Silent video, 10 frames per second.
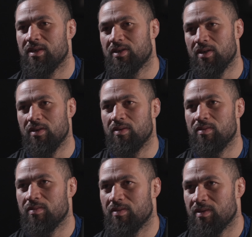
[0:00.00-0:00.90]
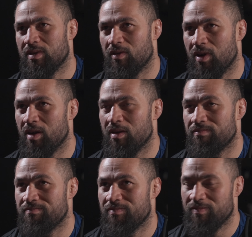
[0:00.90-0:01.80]
So
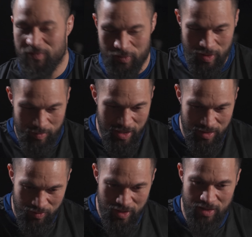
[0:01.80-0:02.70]
throughout my career,